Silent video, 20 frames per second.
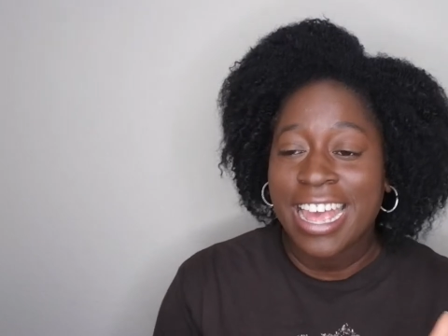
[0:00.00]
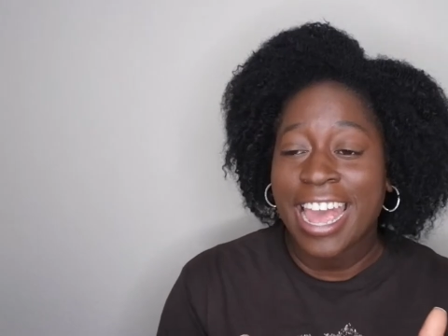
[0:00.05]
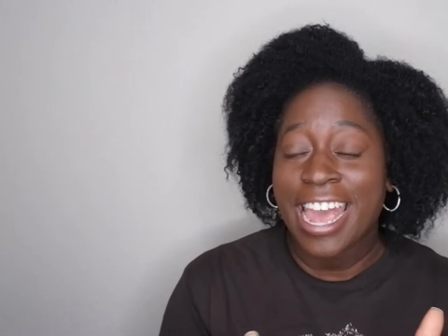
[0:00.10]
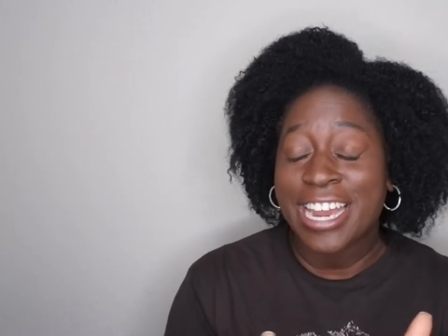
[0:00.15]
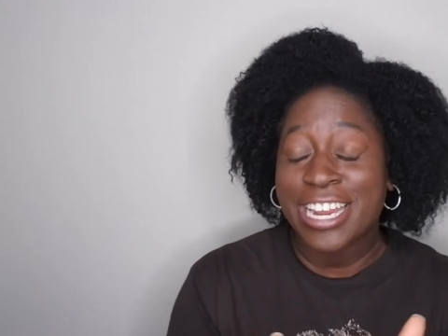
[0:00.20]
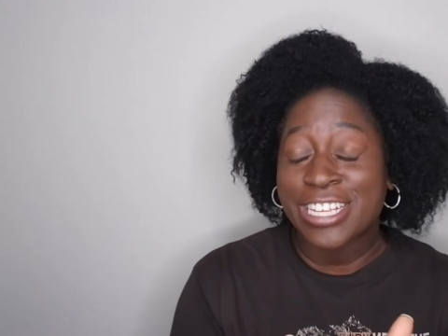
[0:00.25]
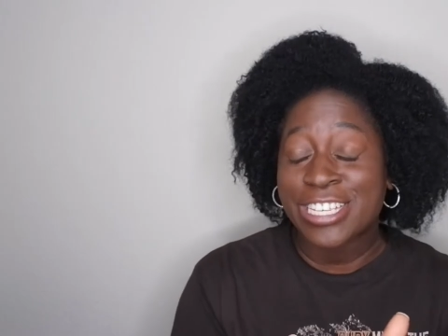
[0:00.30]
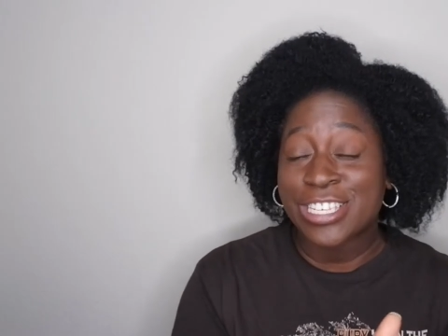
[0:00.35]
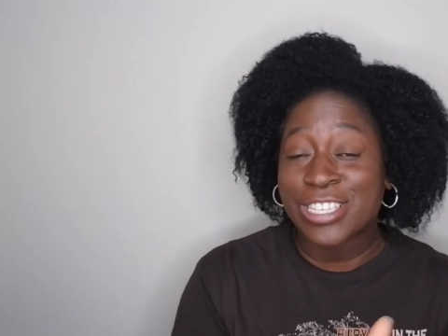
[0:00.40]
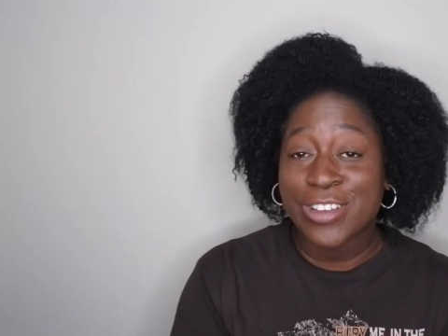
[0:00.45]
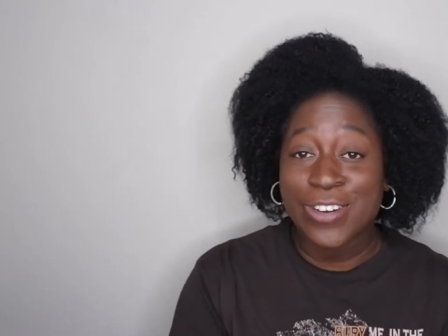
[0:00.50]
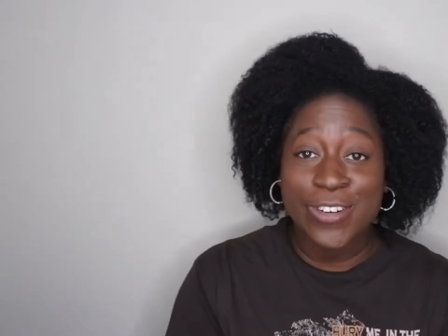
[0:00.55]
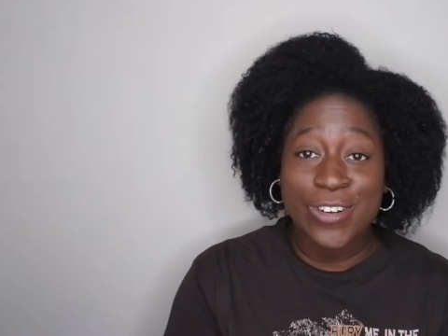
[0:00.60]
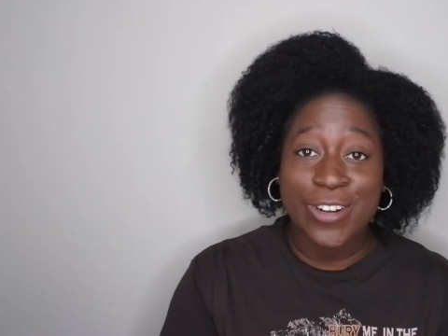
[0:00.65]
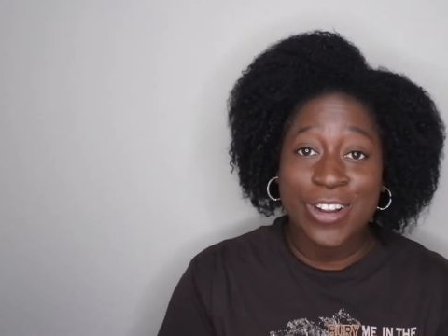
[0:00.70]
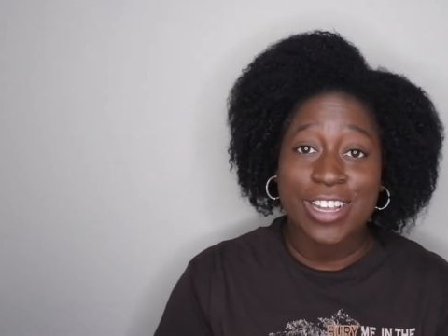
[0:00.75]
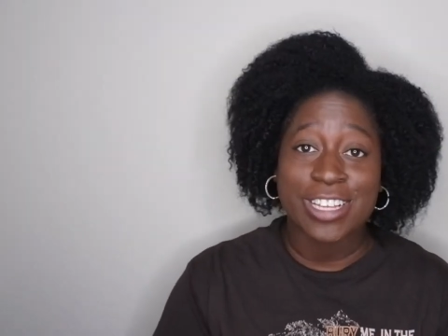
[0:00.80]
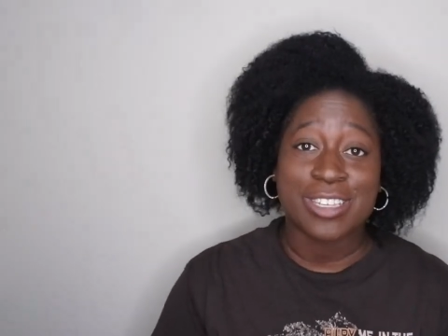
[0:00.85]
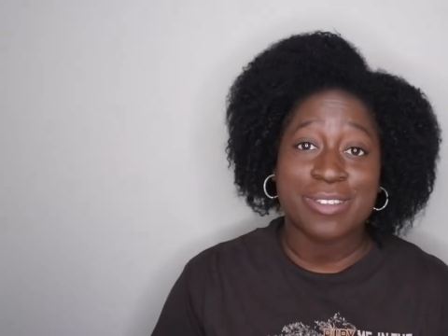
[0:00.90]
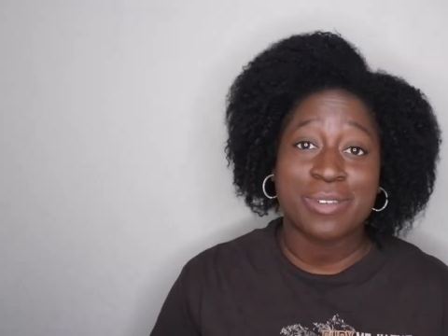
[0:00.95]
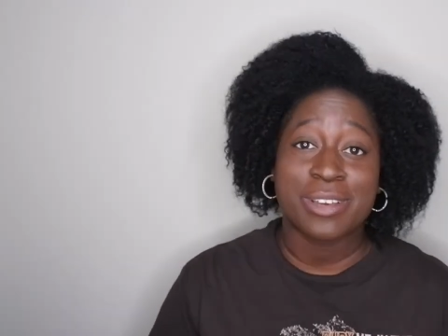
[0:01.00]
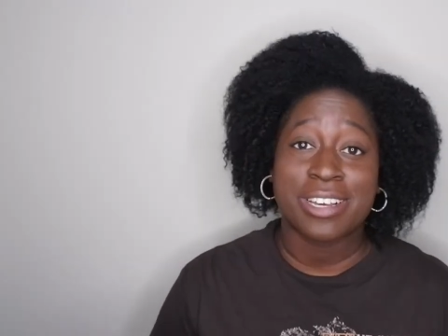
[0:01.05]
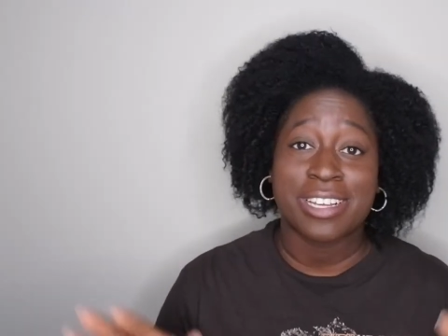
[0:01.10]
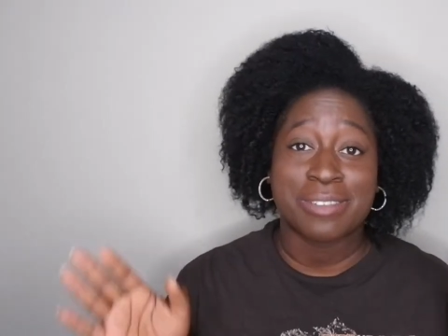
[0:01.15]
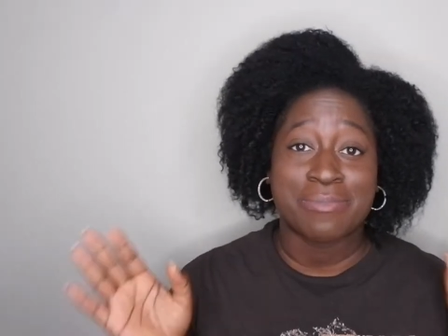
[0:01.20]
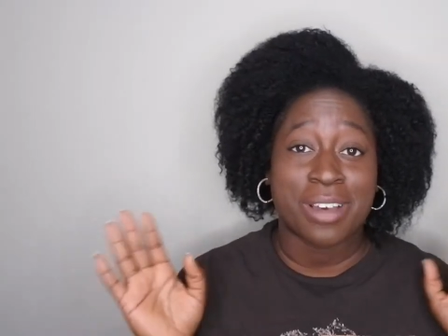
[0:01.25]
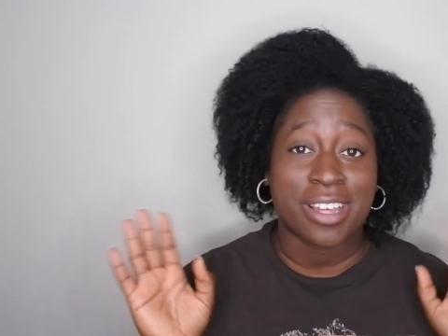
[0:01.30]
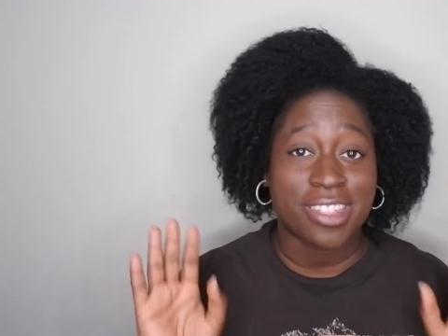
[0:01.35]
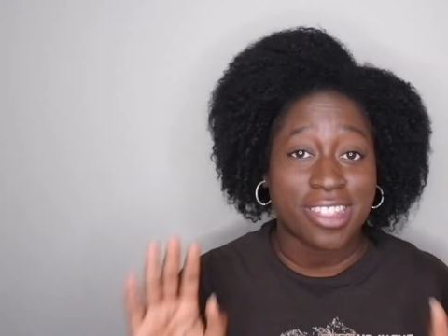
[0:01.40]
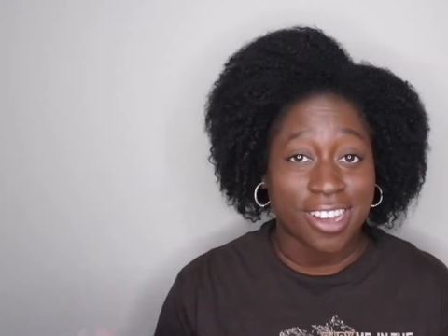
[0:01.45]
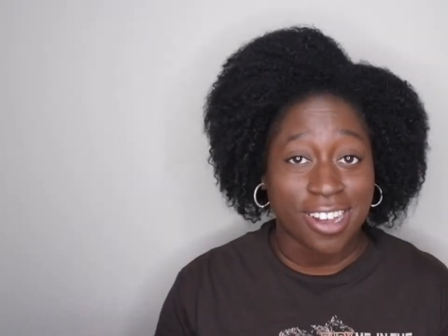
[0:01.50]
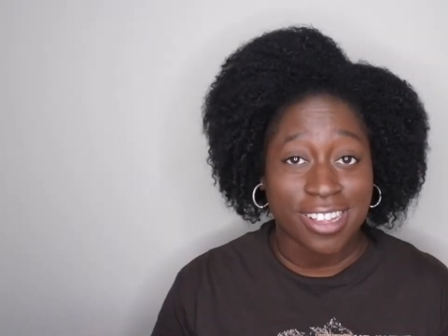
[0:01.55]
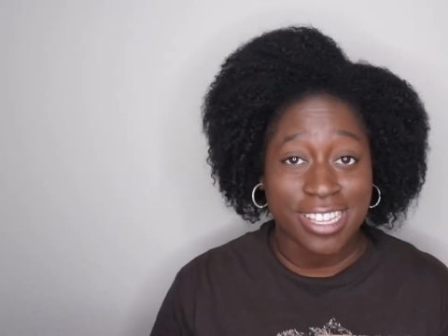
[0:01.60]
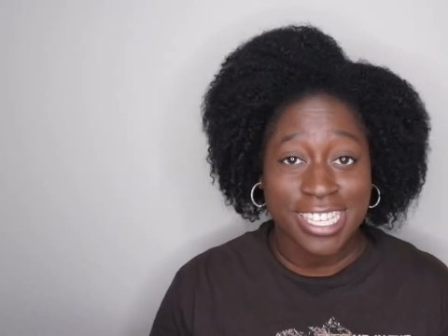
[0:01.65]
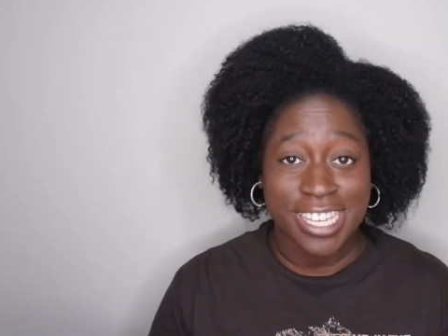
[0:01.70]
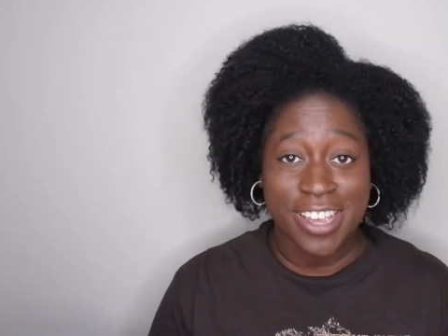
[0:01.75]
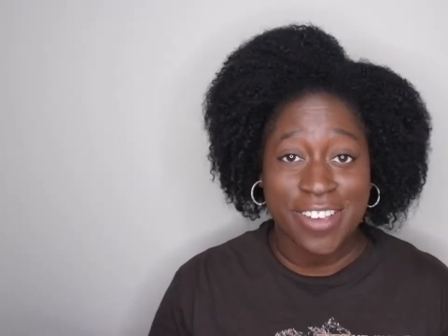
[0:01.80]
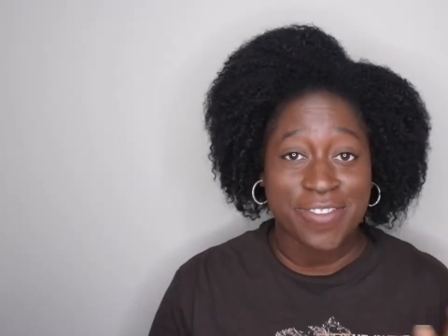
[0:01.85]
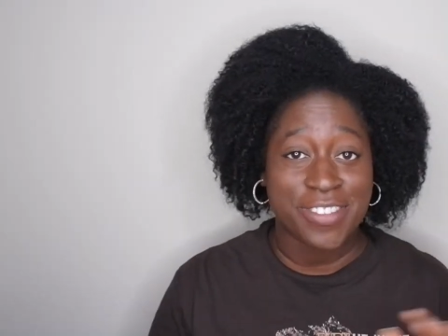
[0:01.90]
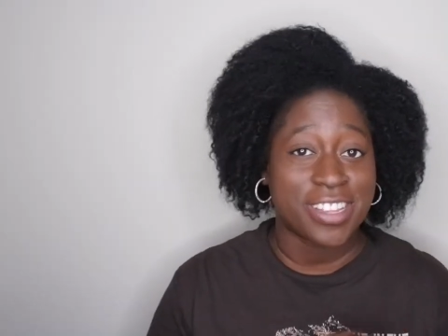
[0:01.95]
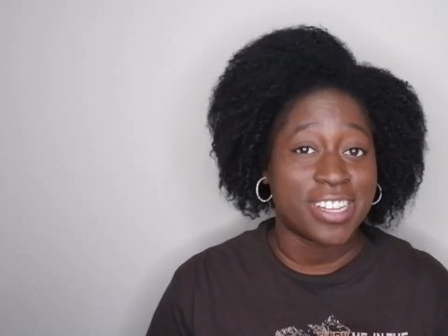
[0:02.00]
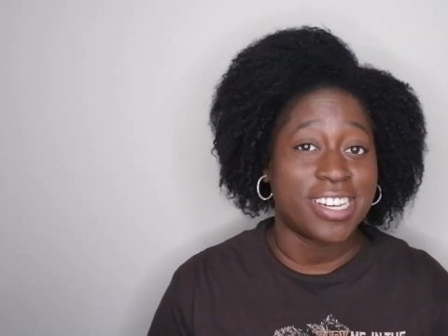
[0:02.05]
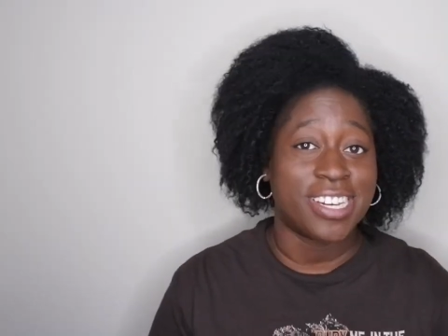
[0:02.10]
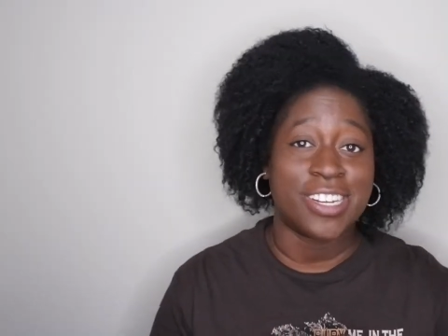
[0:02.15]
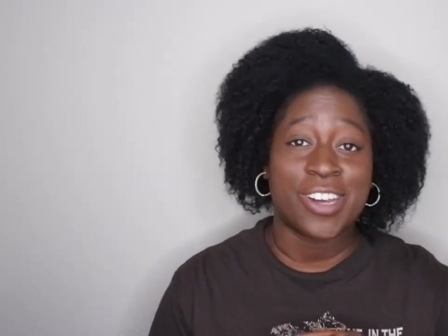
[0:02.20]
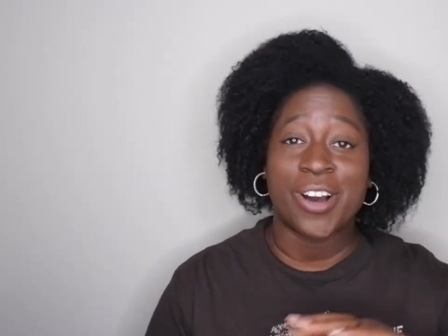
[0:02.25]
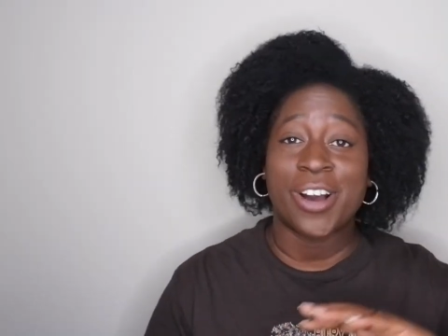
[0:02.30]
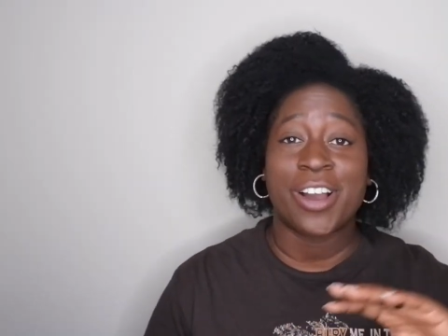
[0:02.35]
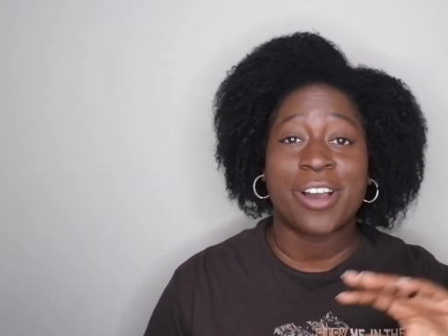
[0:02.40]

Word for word: And it's so crazy because my thoughts have done a